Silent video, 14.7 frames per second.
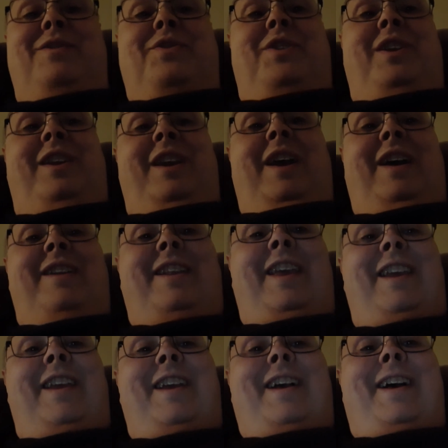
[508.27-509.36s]
she had
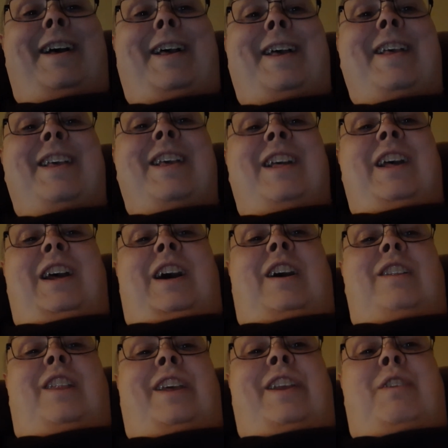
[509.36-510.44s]
a
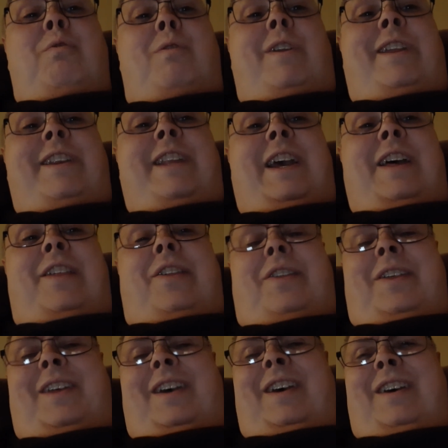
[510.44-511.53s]
a lingering death.
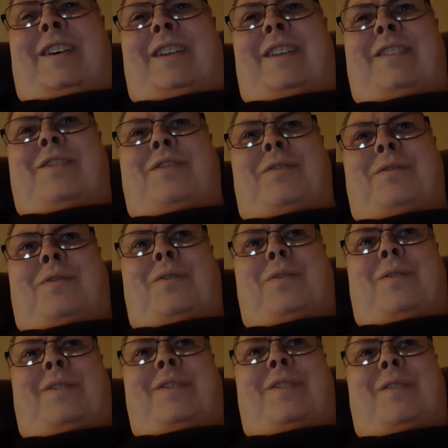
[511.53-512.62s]
it took
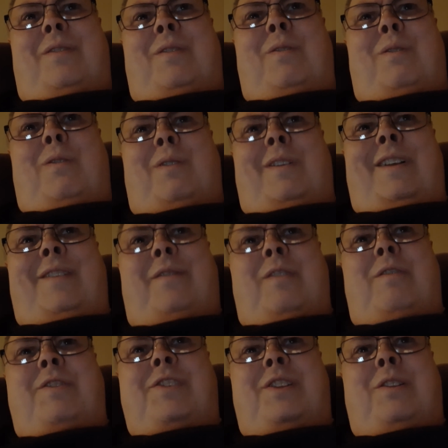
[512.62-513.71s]
her
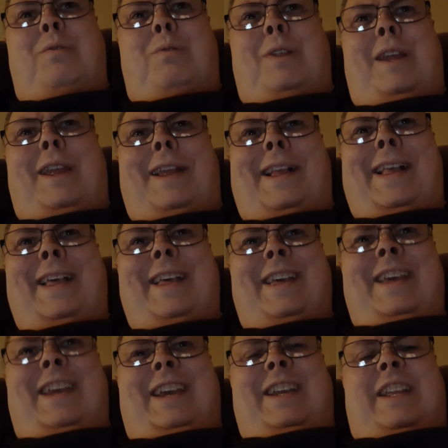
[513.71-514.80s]
very slowly
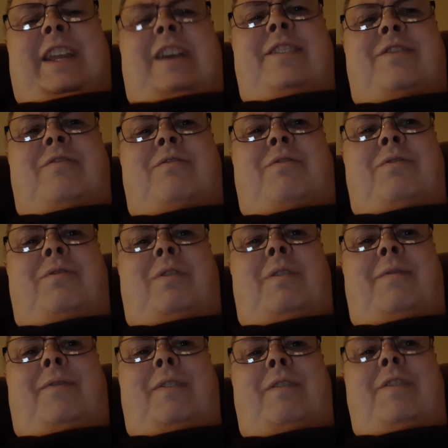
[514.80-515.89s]
Cancer took her
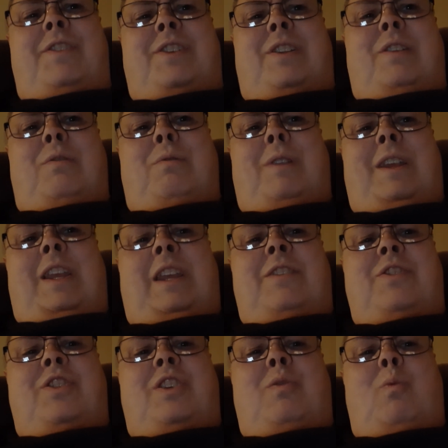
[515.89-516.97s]
very slowly,
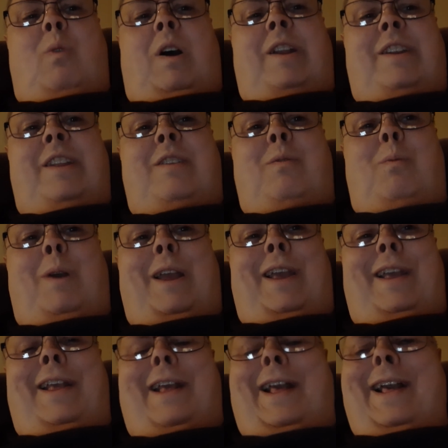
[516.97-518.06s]
and she rotted
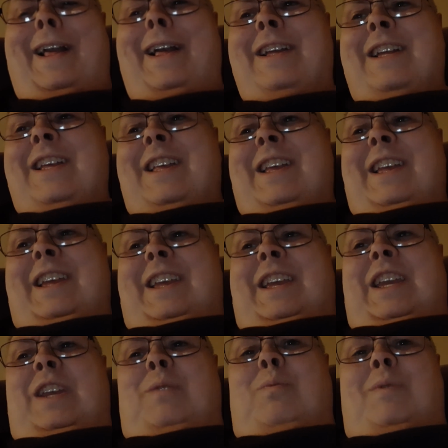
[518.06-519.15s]
away.
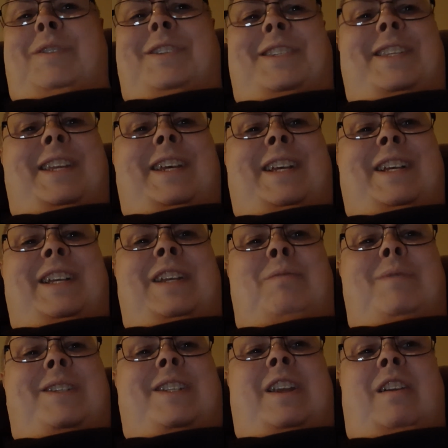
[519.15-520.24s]
It was uh, it
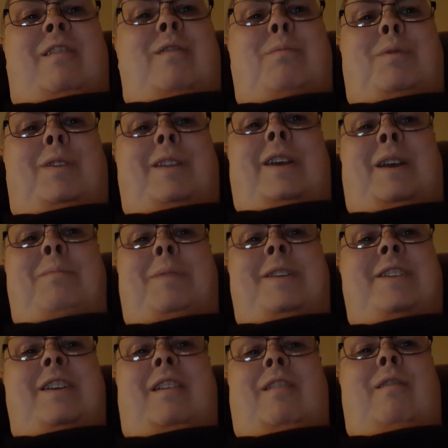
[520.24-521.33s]
was terrible. I mean,
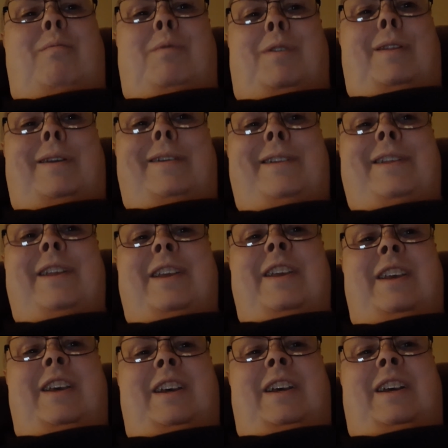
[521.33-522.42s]
terrible.
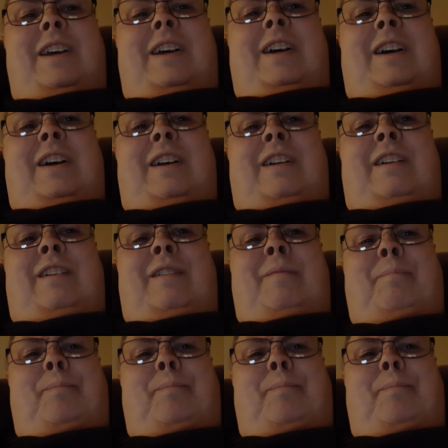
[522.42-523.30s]
Uh,